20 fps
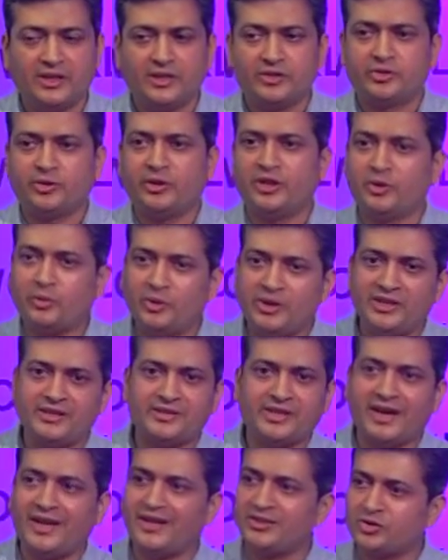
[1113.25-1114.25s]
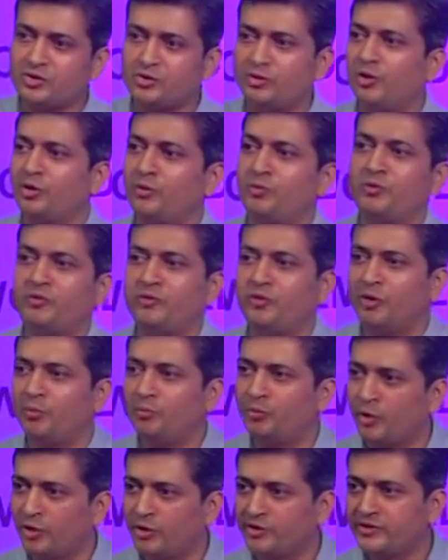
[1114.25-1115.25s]
So equities has to outperform
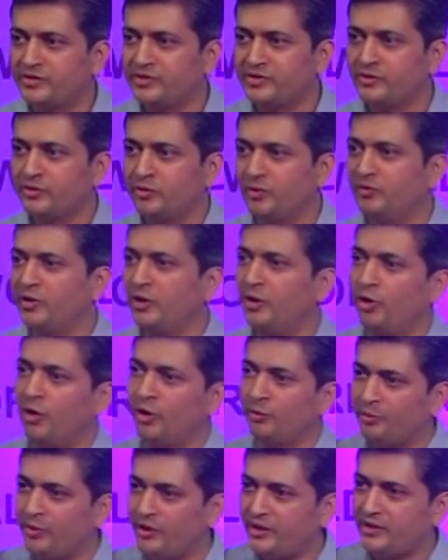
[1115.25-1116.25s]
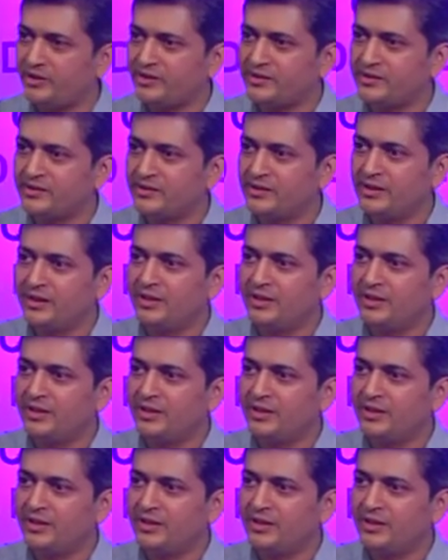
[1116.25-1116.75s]
bonds over long periods.